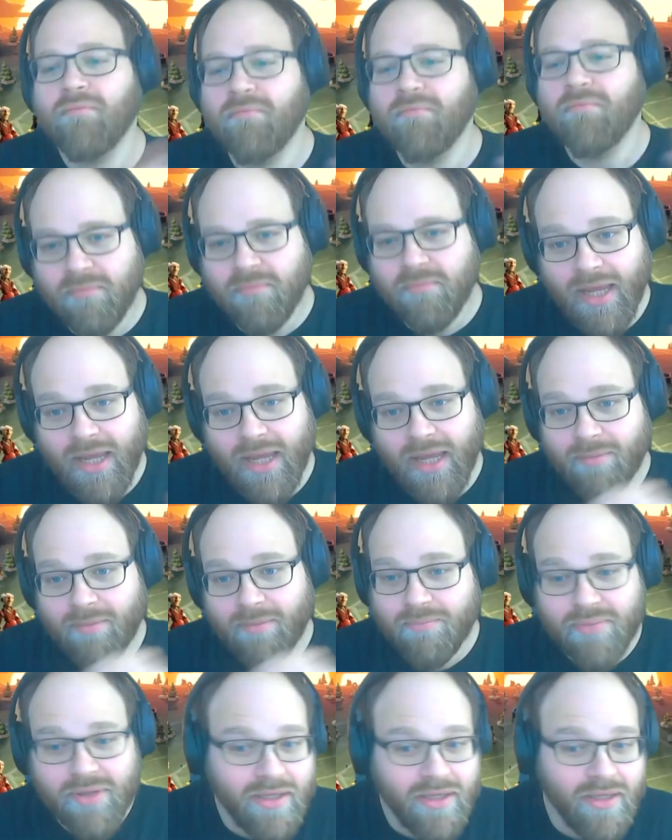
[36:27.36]

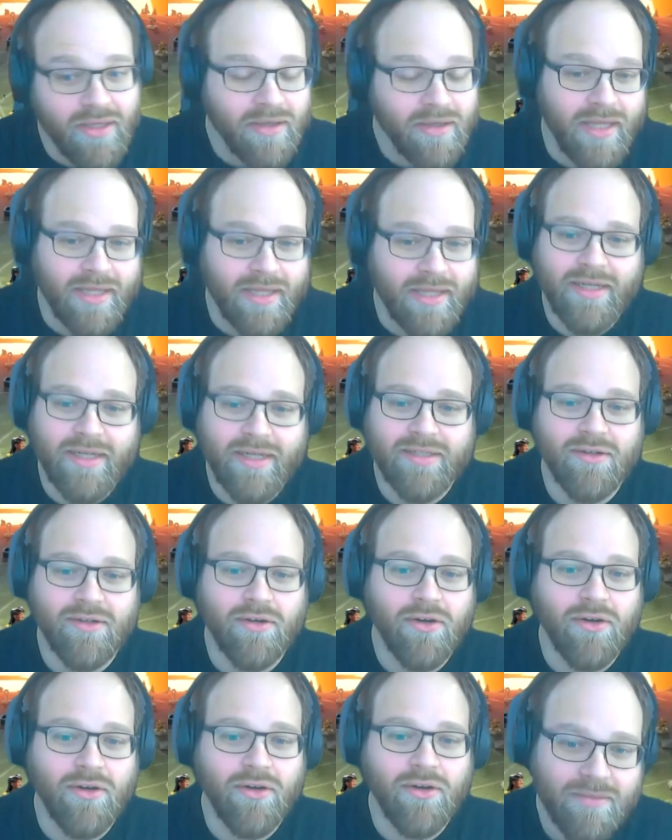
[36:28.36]
maybe like there's
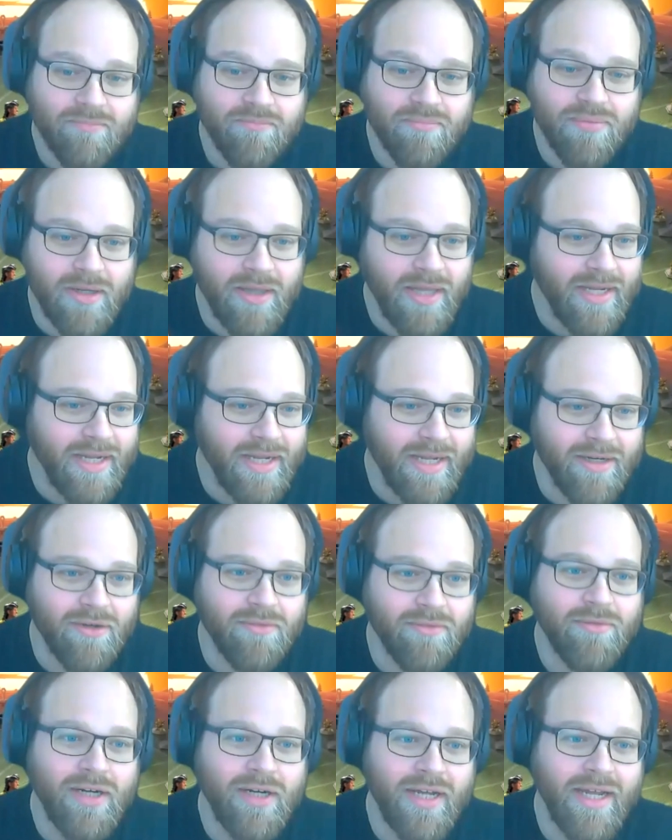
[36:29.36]
always like I
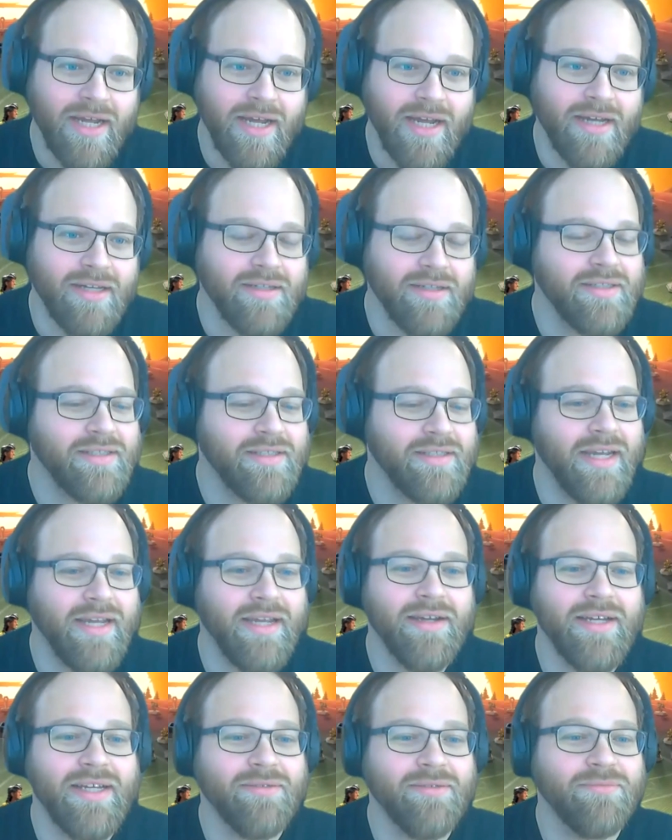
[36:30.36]
don't want to
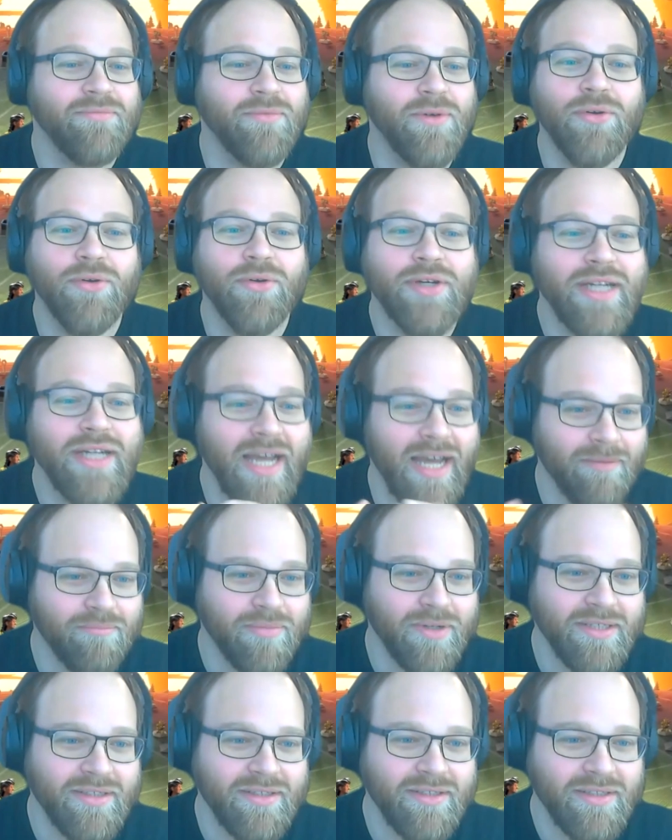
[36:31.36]
say it won't
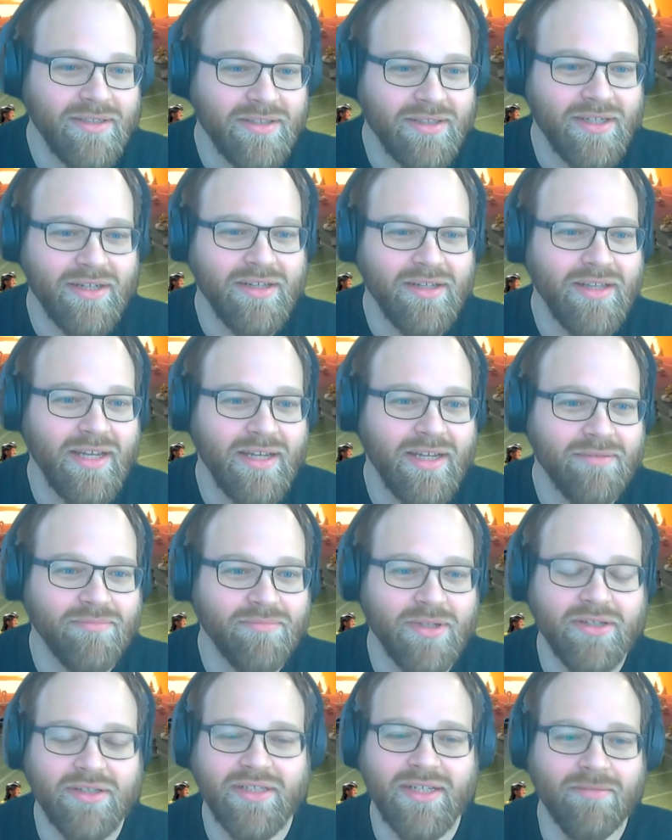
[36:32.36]
happen, you know, like
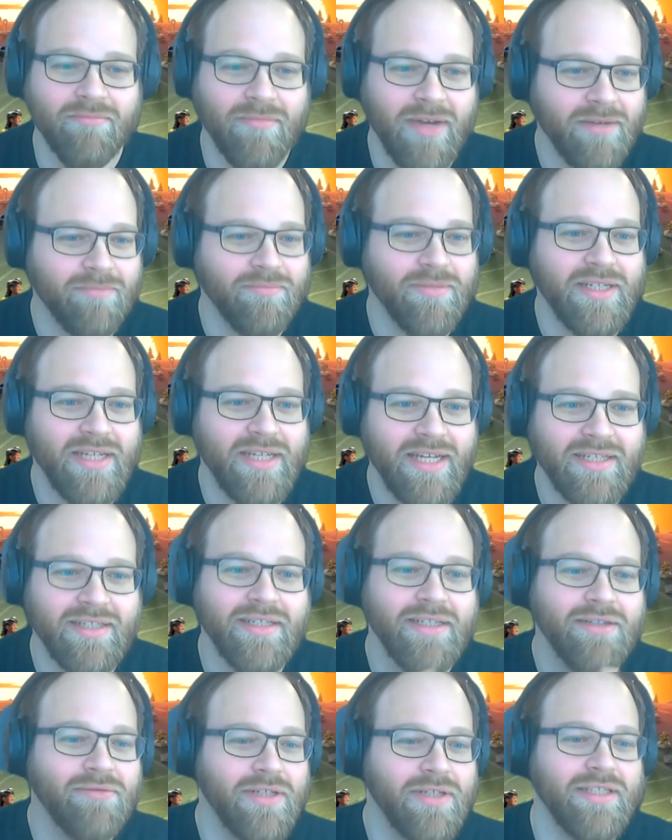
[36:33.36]
because there might be
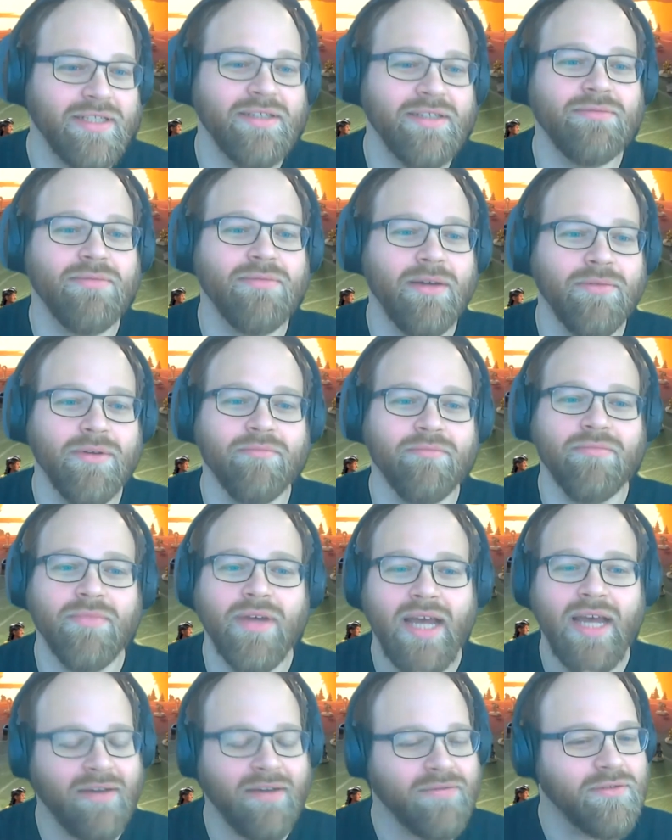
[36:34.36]
testing reasons why we
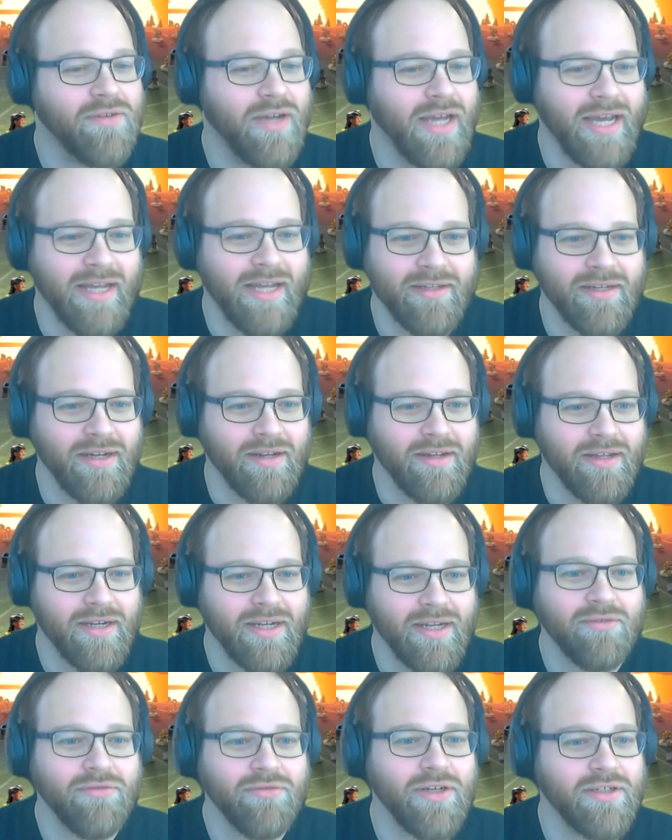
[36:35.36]
have to add another
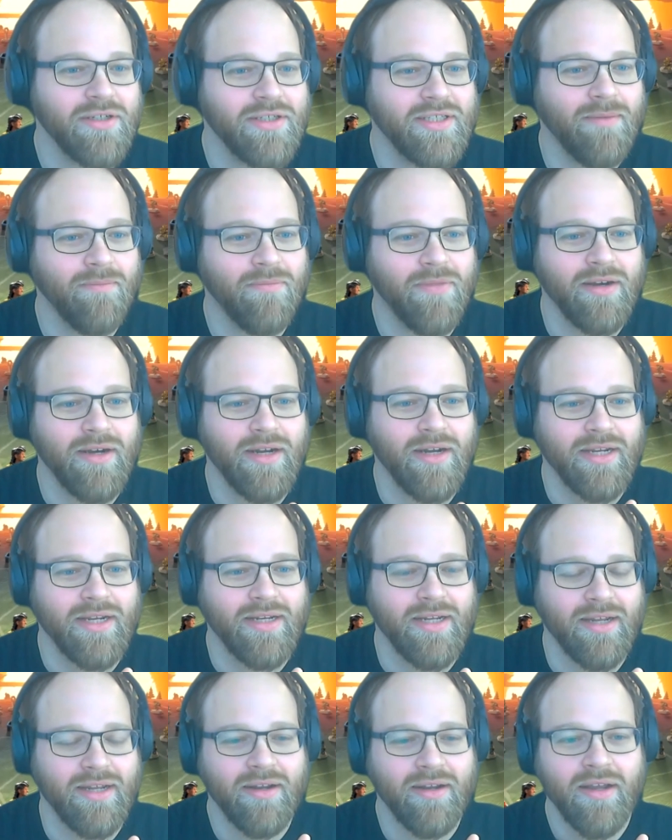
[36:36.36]
country or something like
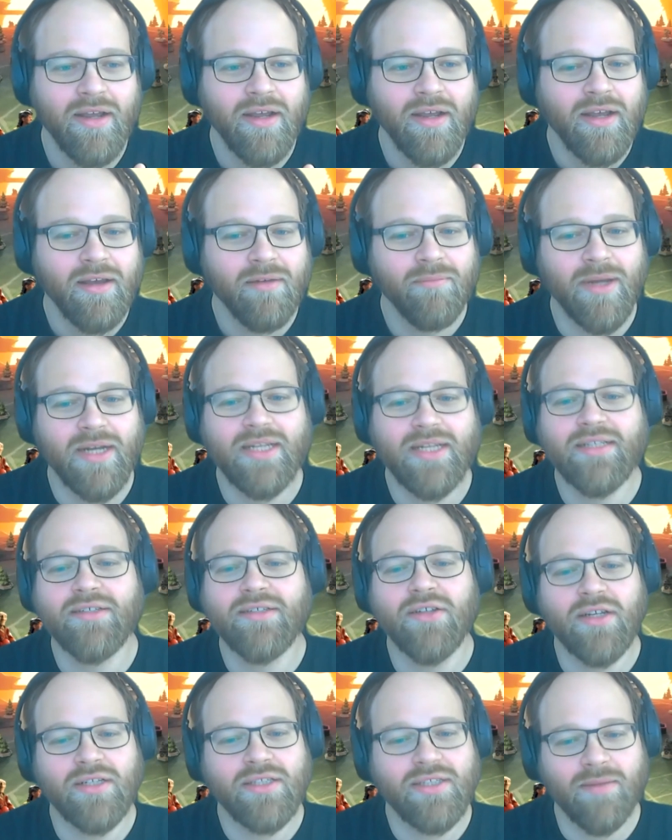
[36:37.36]
that, but it's
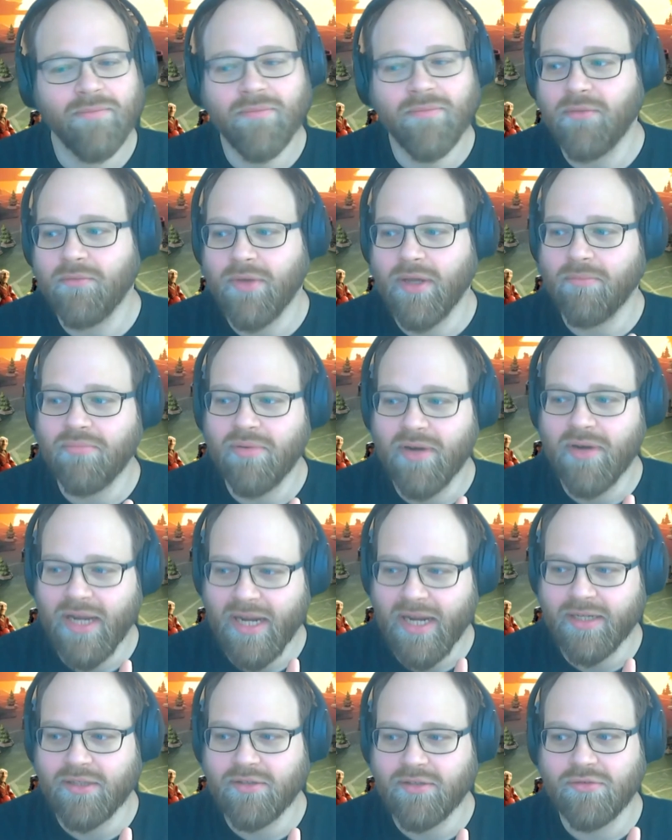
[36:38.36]
not something we are
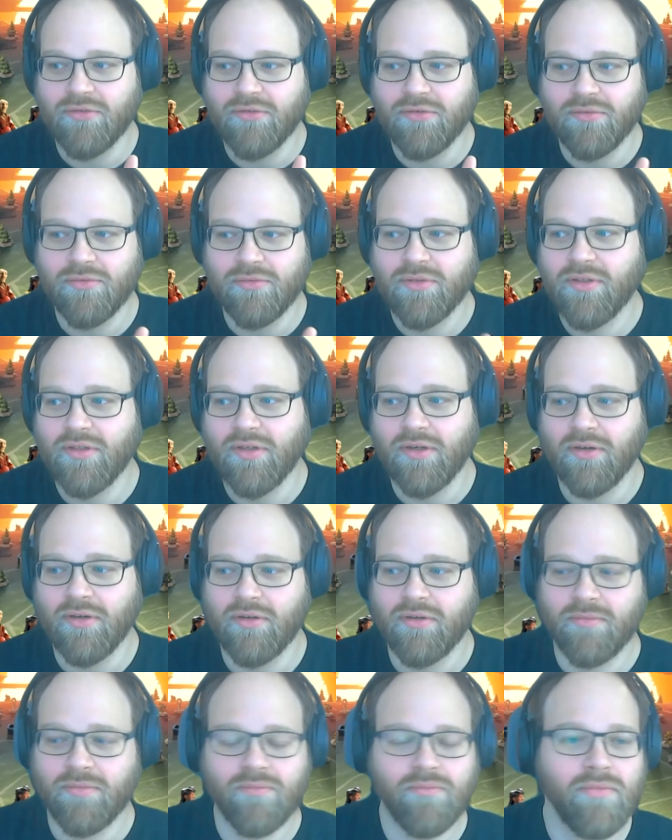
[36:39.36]
planning to do.
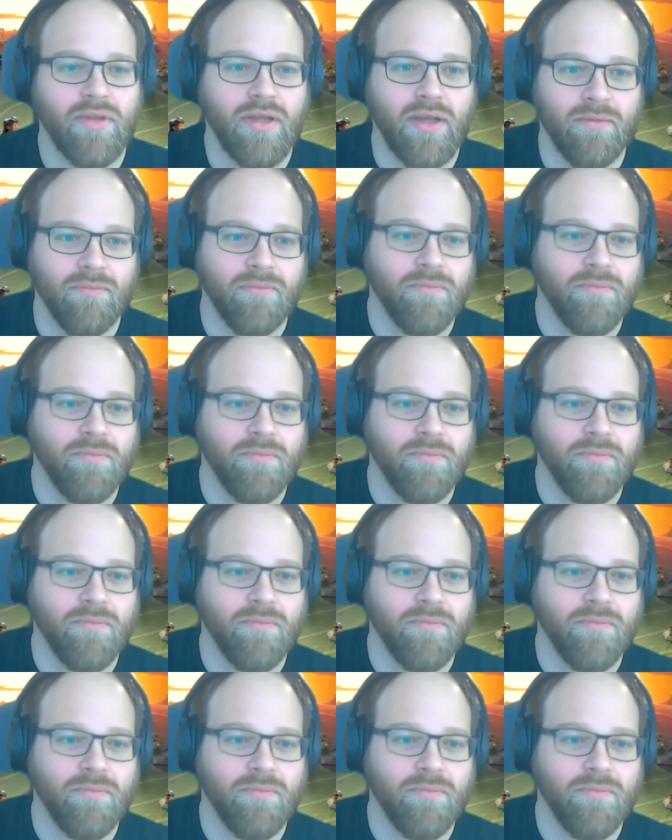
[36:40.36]
So yeah.